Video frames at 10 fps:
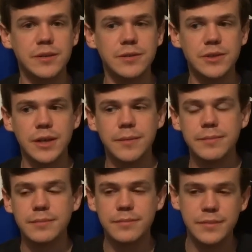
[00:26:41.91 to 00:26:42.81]
So,
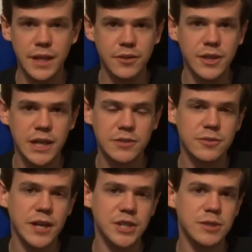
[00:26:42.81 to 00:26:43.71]
thank you guys for
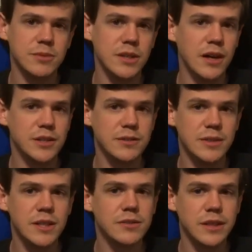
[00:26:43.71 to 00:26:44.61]
watching. I'm sorry this
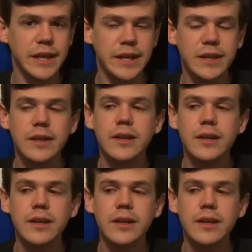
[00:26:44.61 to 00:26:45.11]
video is late.